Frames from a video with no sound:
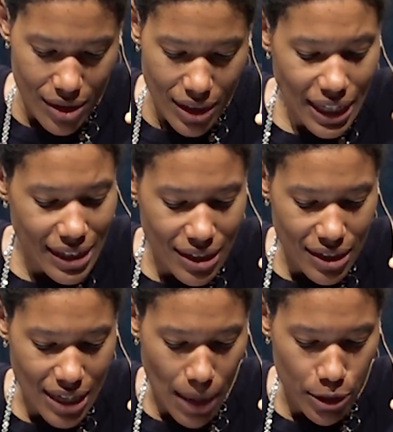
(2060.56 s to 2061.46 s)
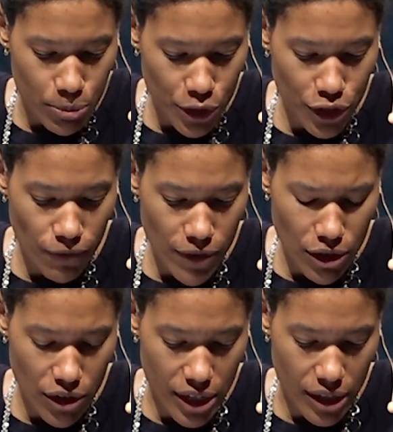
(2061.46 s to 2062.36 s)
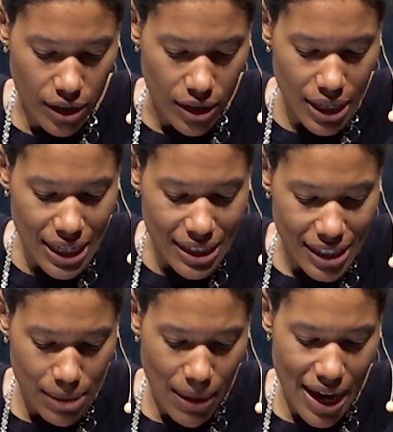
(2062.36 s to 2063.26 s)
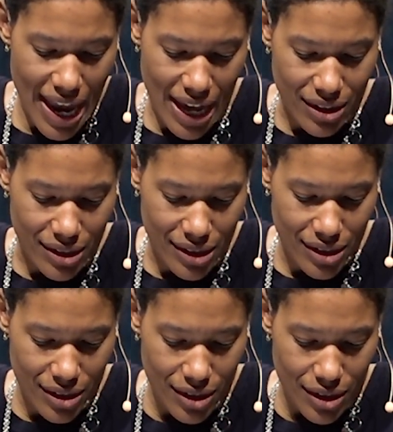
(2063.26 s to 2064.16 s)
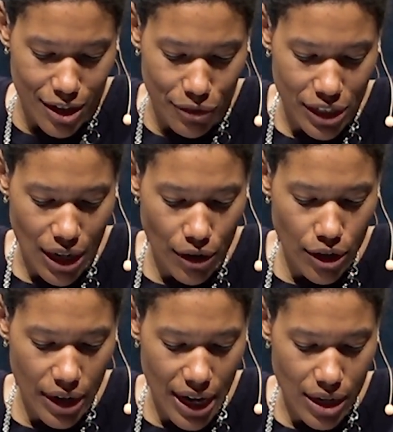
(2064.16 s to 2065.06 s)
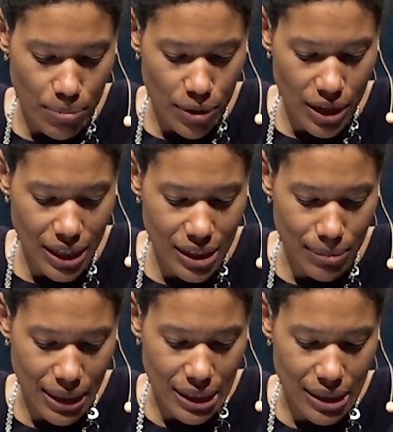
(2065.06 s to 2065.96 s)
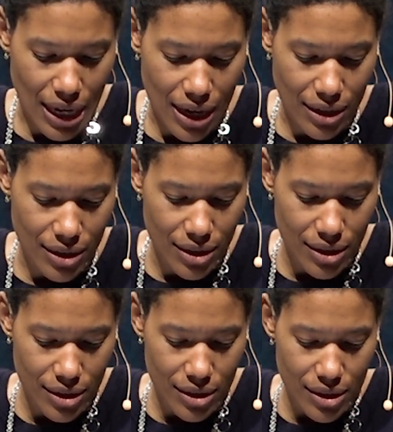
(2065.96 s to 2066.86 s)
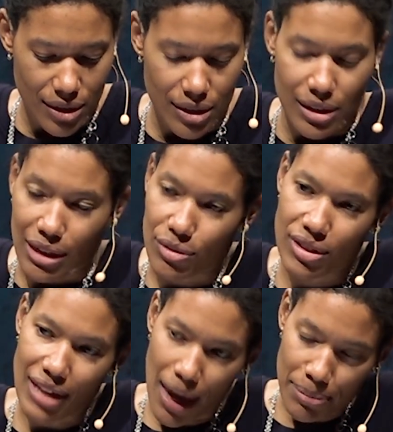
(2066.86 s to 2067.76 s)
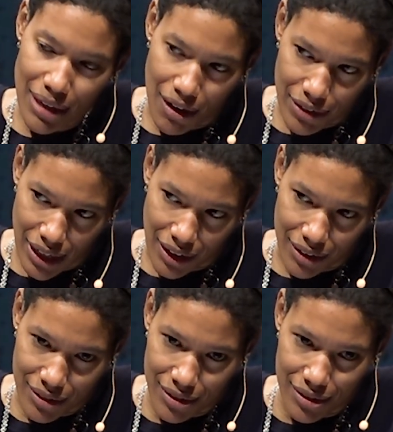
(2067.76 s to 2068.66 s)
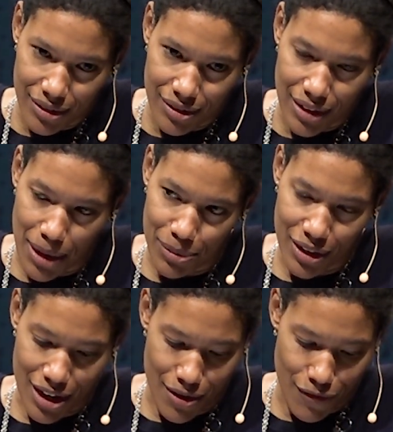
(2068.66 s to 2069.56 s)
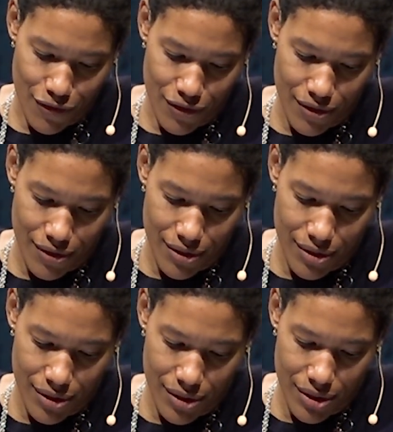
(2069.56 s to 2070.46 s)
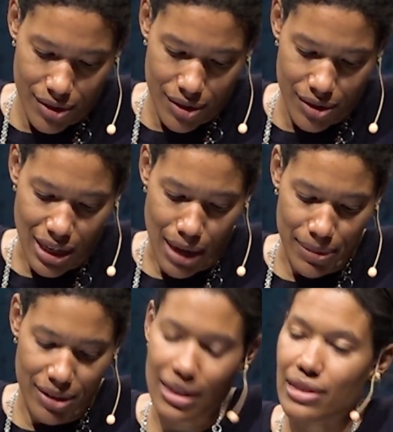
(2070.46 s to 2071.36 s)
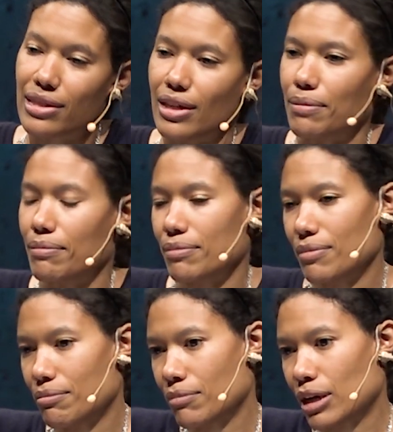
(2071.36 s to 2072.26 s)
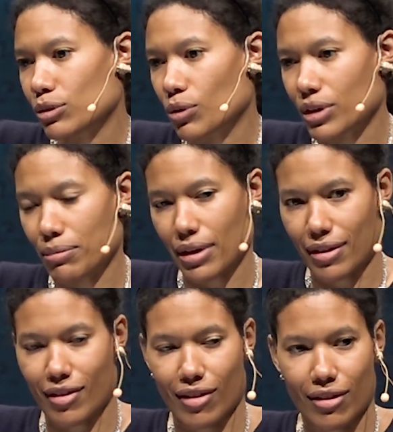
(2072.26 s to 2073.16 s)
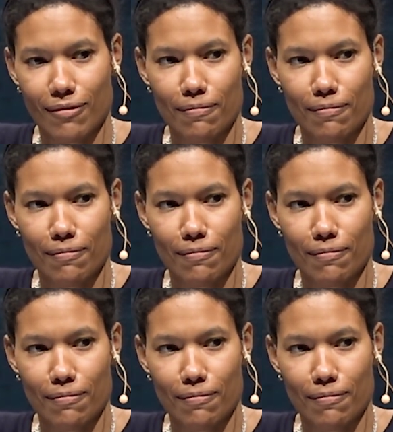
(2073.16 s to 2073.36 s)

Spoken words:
Then he said to Thomas, 'Put your finger here. See my hands. Reach out your hand and put it into my side. Now stop doubting and believe.' Thomas said to him, 'My Lord and my God.'"